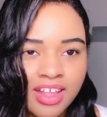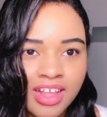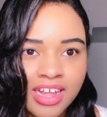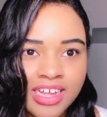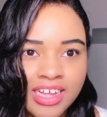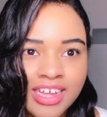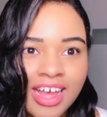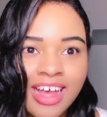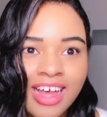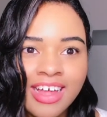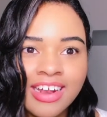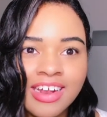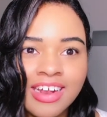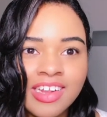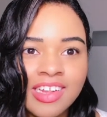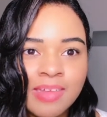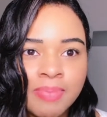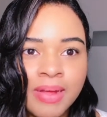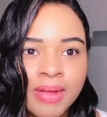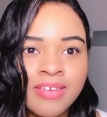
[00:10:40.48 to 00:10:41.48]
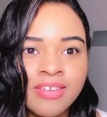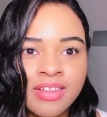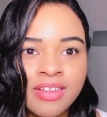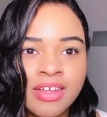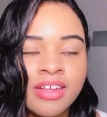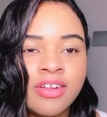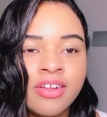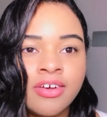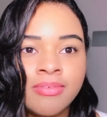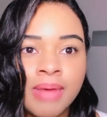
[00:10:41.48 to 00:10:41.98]
yeah, and then
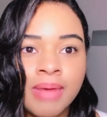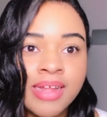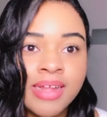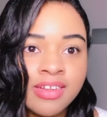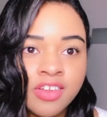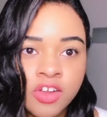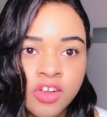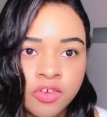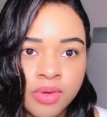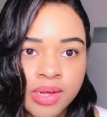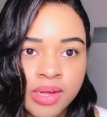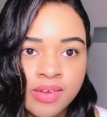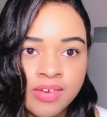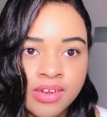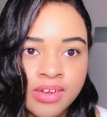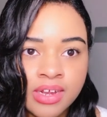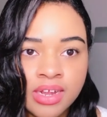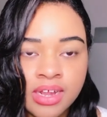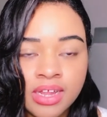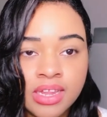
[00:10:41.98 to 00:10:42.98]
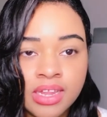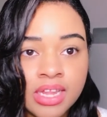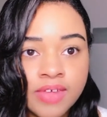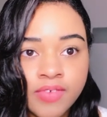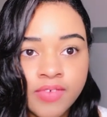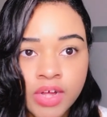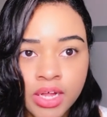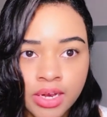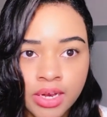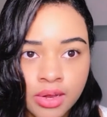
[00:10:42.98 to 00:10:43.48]
especially, my situation,
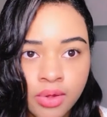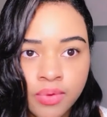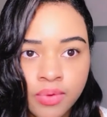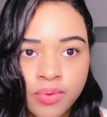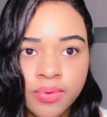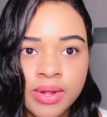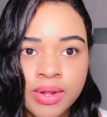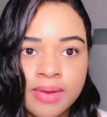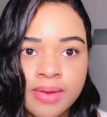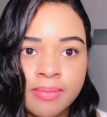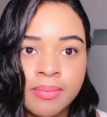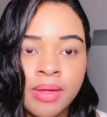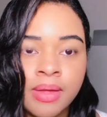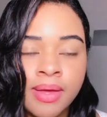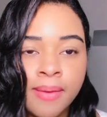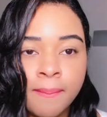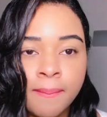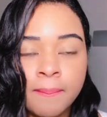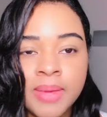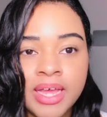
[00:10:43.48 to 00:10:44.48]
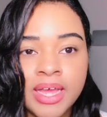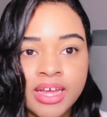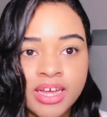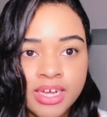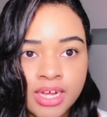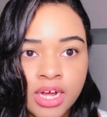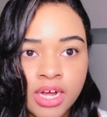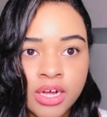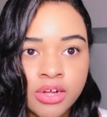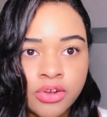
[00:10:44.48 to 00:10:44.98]
living alone and being a
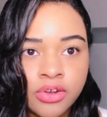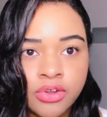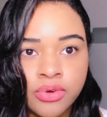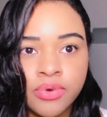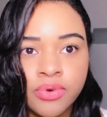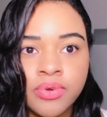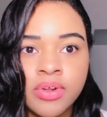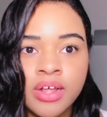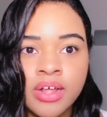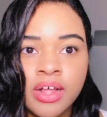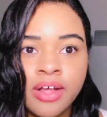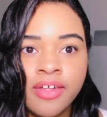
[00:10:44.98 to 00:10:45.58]
young adult,